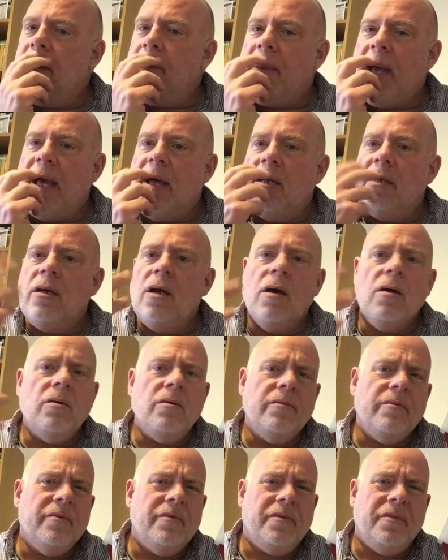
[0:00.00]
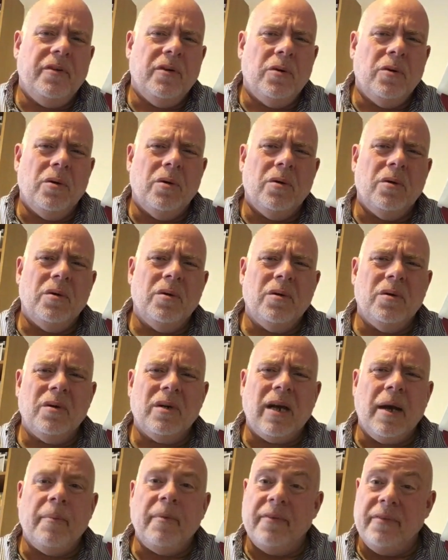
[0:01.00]
better known
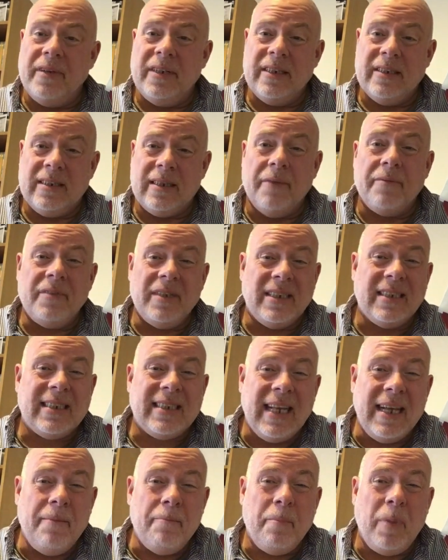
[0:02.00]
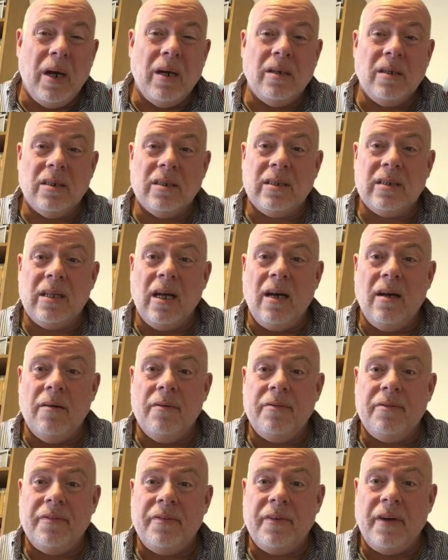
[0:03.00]
for some of his steampunk stuff,